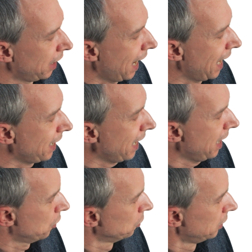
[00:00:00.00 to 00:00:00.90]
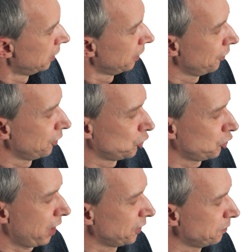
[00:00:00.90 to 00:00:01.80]
And now the
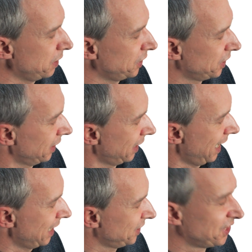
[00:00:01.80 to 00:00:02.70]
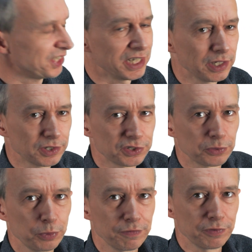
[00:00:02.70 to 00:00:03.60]
transmitter has synced
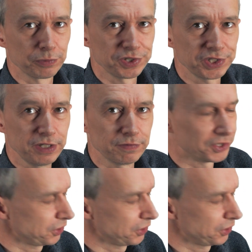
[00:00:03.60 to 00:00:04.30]
with the receiver.